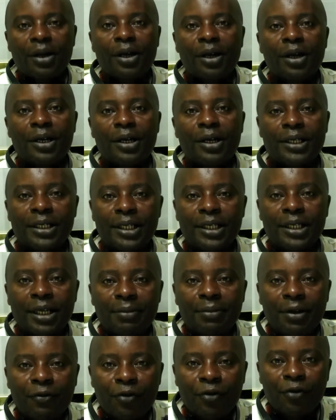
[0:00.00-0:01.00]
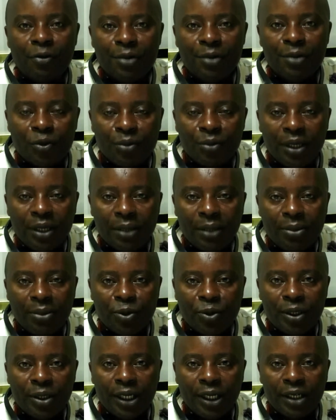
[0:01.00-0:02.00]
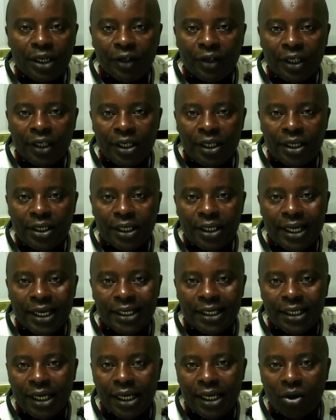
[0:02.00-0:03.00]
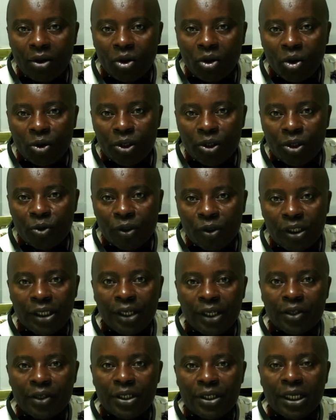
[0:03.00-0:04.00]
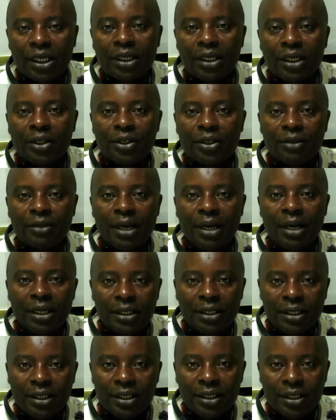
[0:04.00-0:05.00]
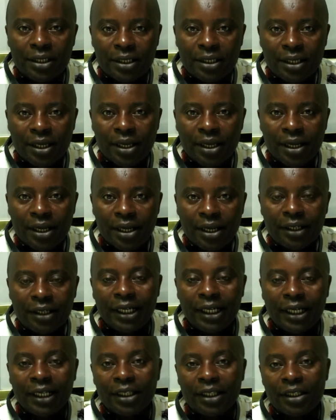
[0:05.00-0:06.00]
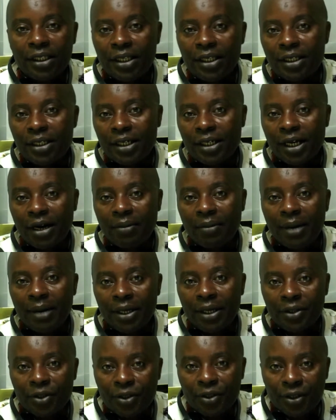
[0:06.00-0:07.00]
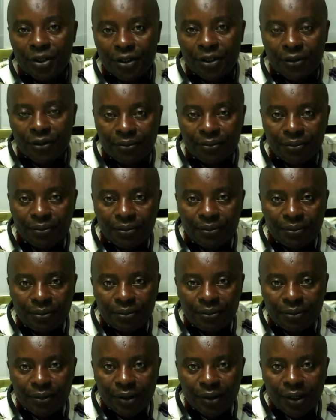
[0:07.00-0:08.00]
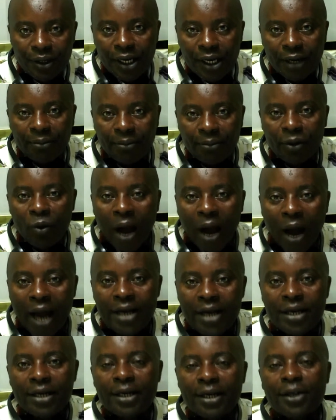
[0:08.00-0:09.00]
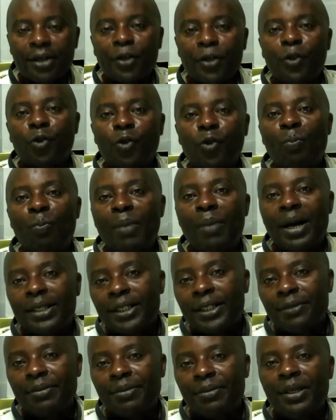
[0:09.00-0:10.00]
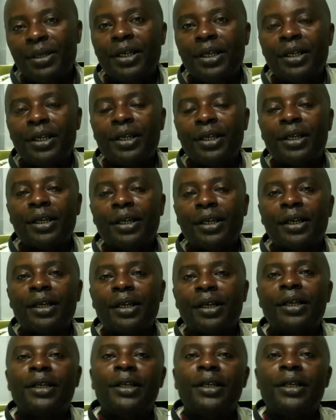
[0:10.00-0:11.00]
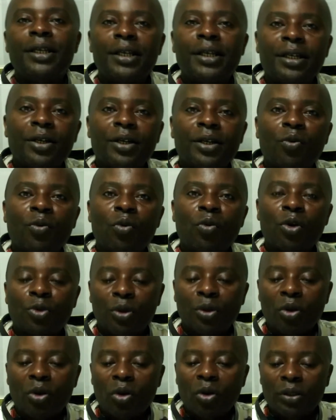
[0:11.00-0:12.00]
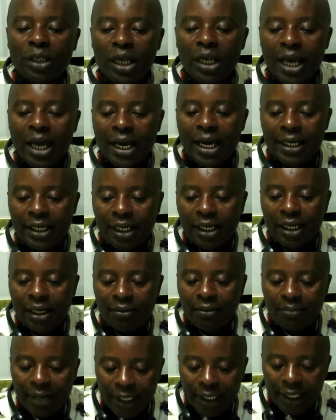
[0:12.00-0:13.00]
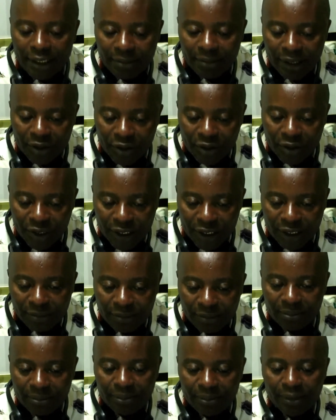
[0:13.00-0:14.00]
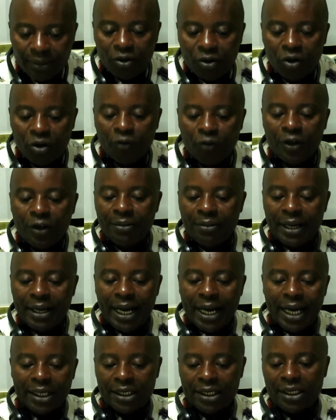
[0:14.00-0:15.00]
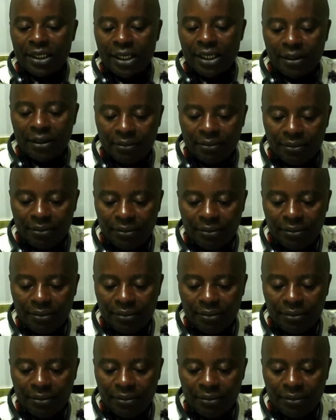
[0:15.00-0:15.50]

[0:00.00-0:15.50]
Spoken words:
Ladies and gentlemen, for me to be able to deliver this entire course within exactly 3 months, there are things that are a must. Number one, you must be in what we call the learning management system offered by RCM.